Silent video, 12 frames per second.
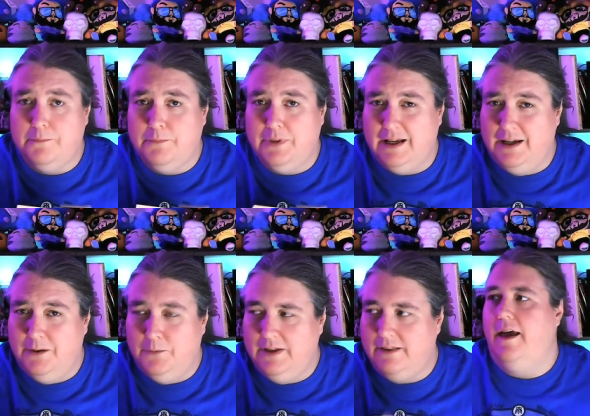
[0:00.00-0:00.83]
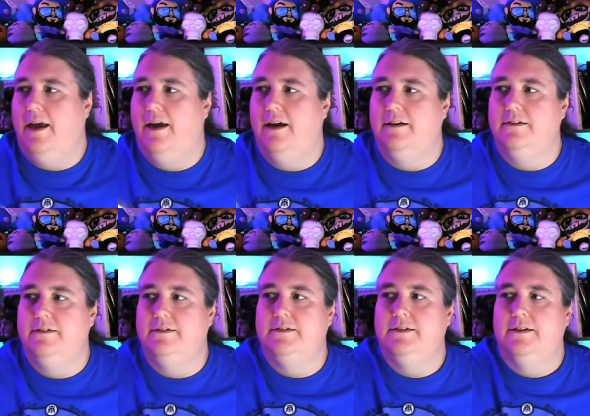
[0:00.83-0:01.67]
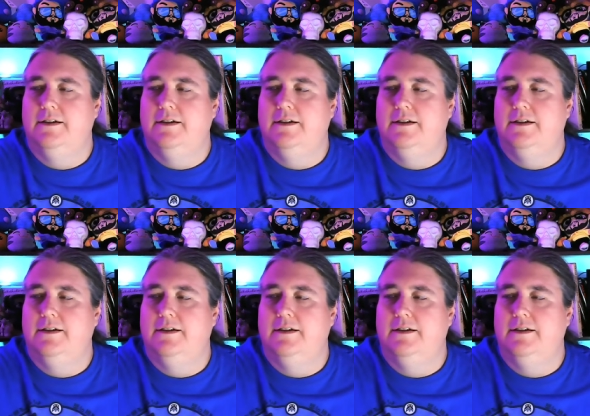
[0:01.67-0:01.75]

and playing with, and